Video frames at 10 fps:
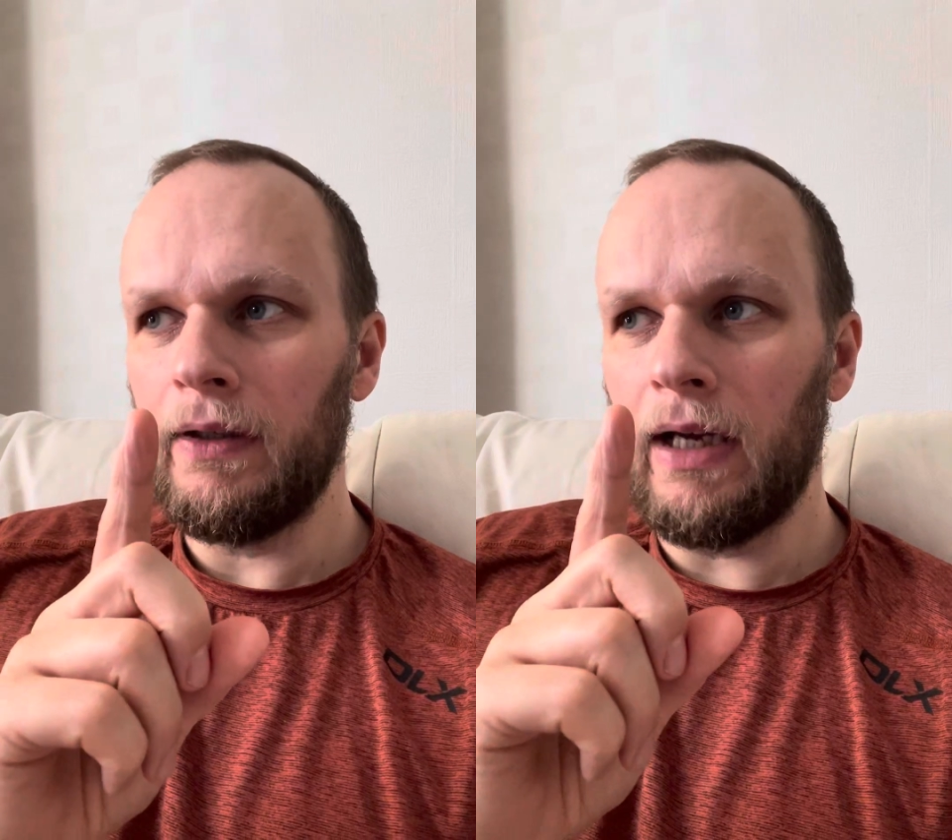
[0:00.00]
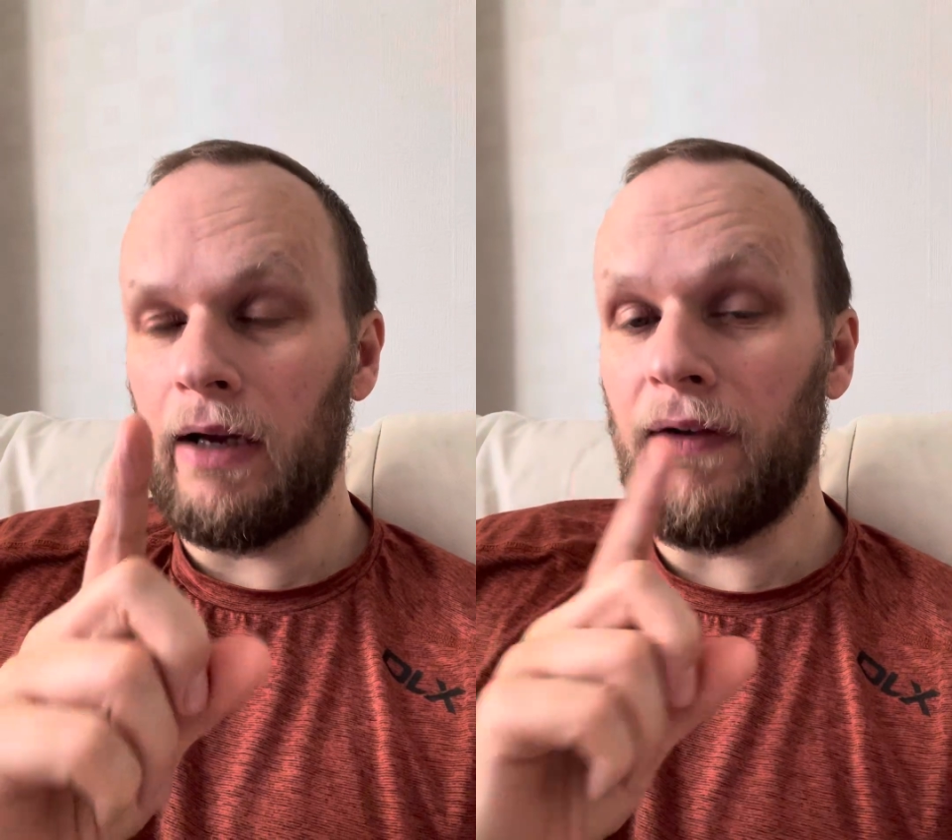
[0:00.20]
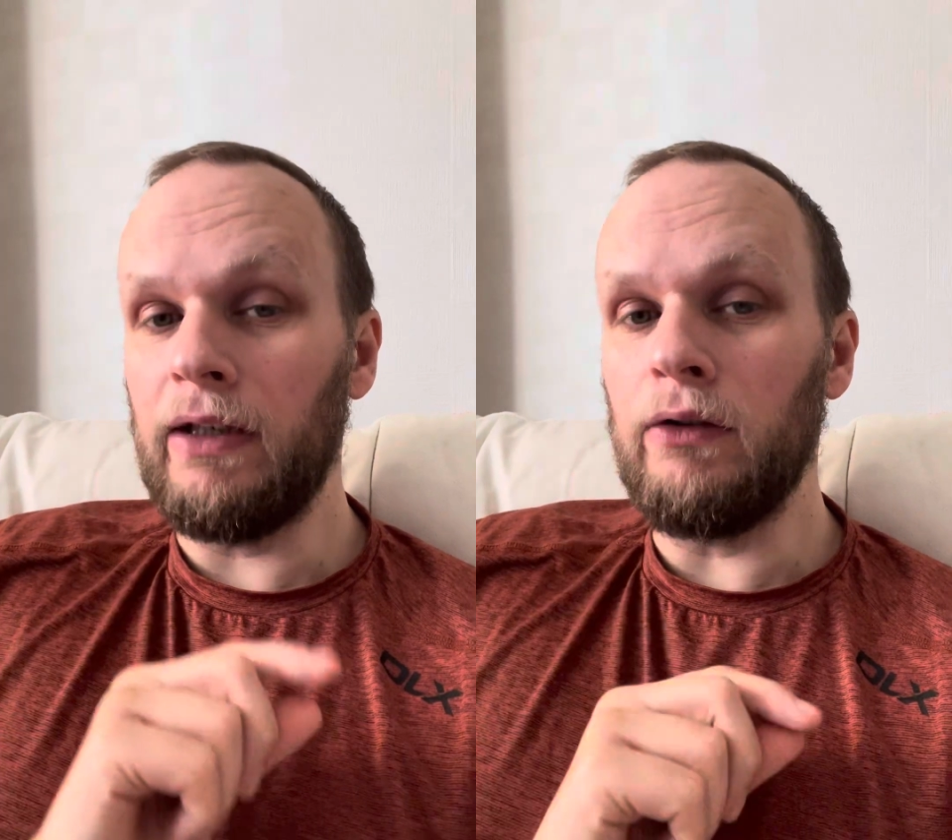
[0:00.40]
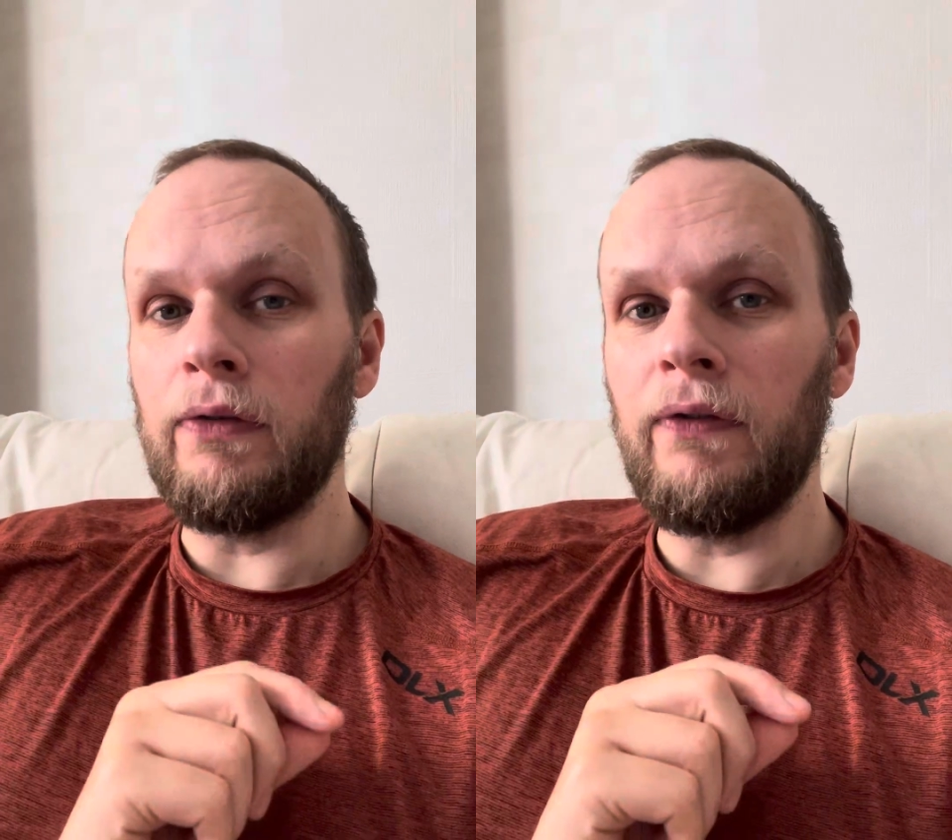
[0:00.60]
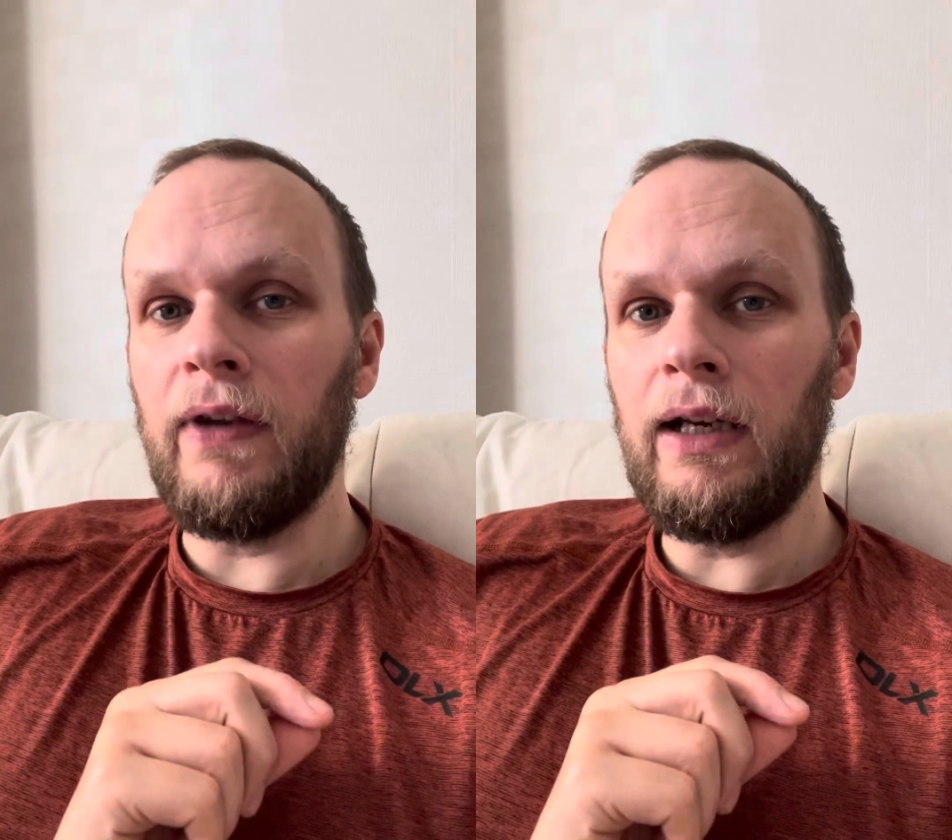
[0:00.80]
I've had enough
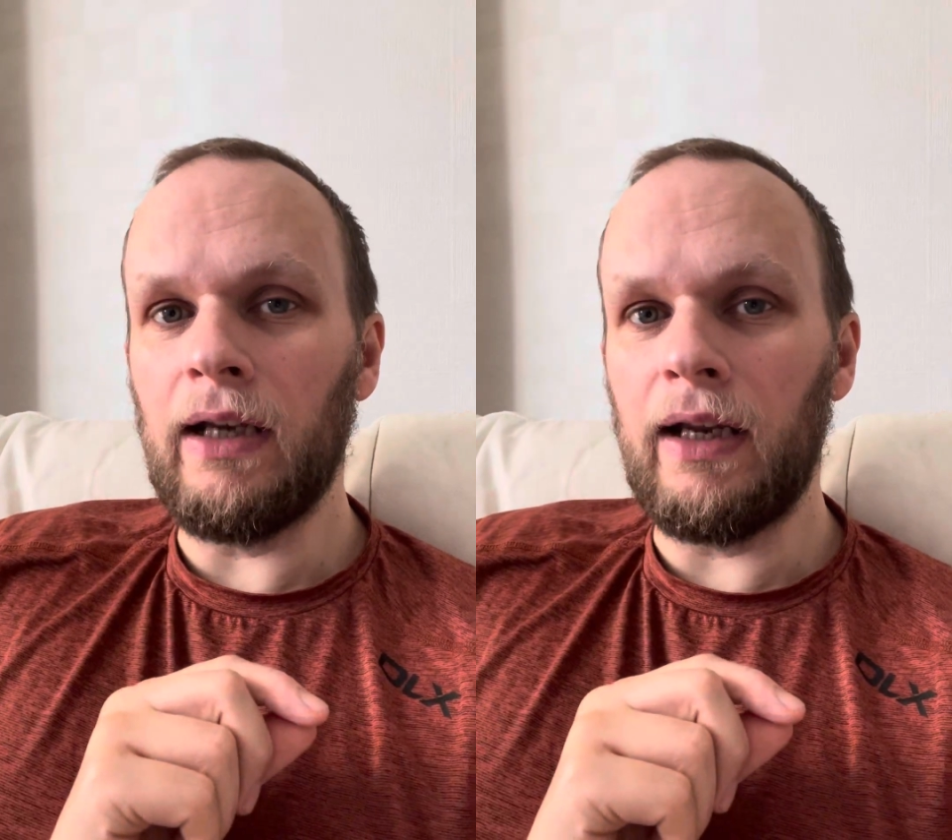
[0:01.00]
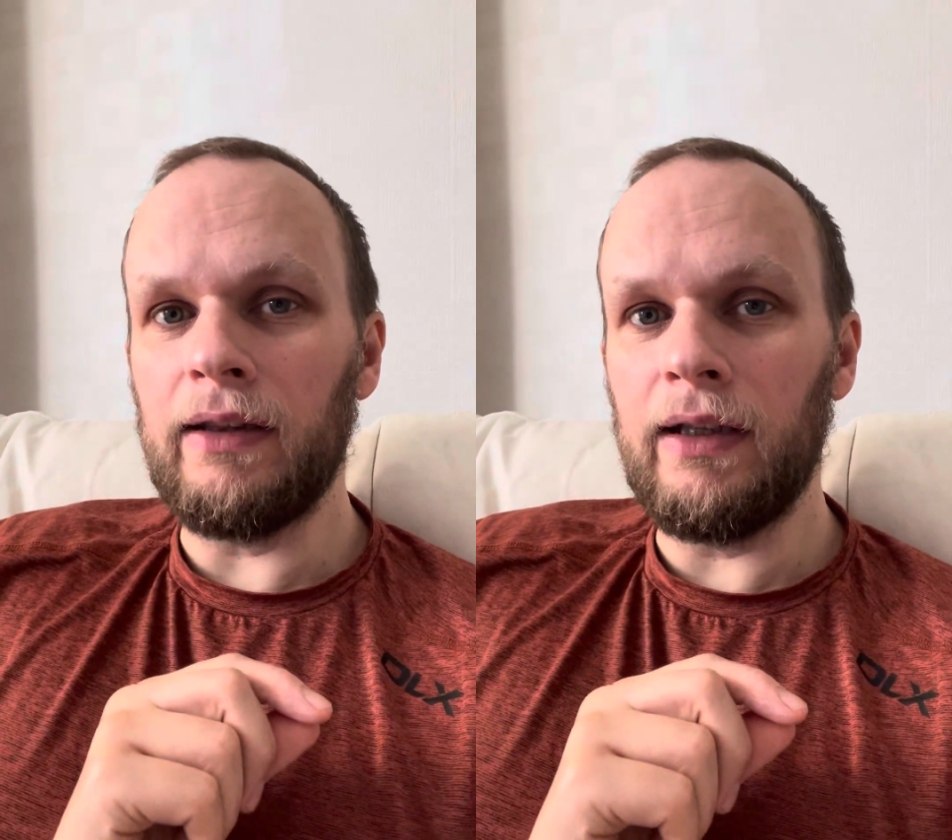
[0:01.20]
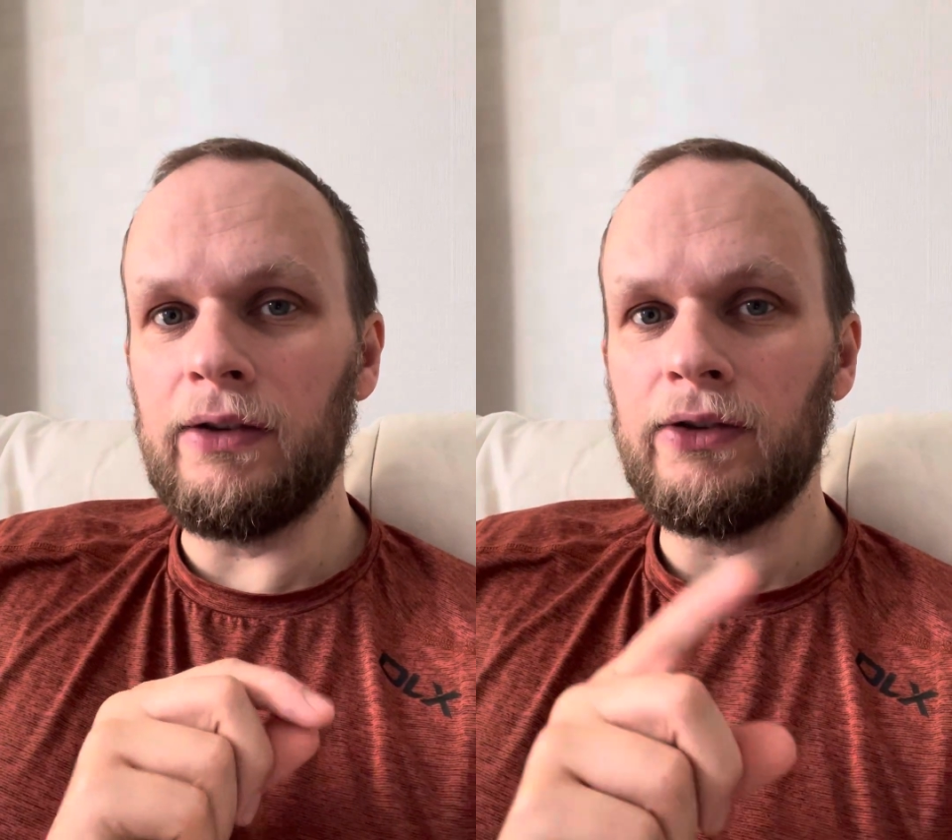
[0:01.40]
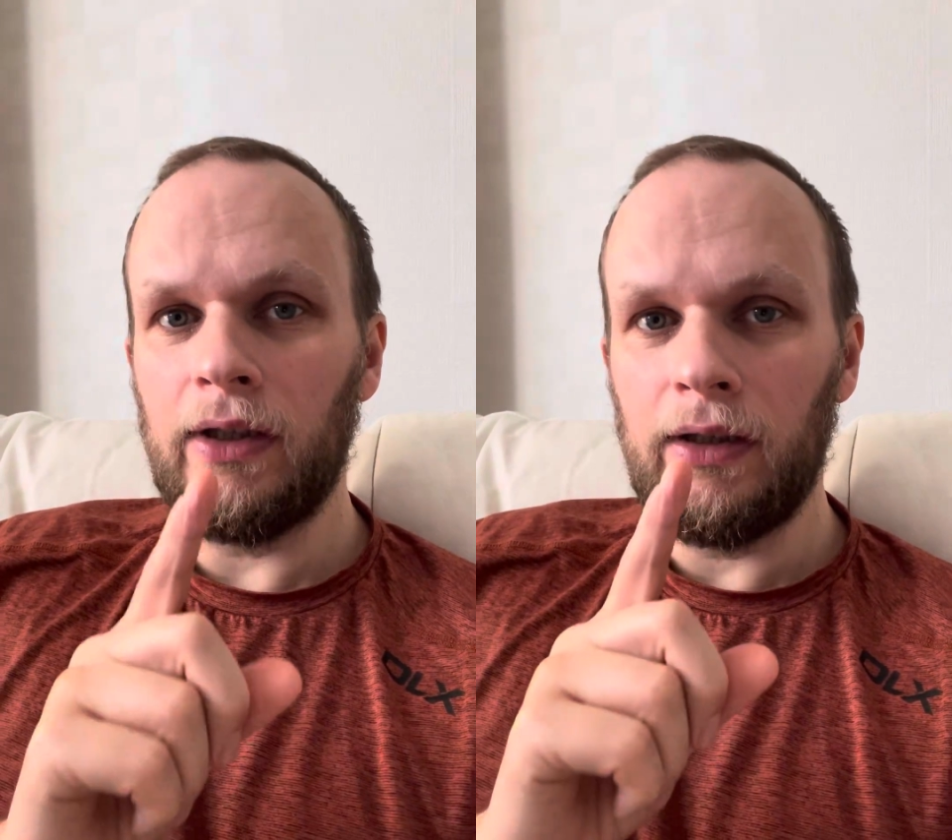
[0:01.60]
of feeling like this.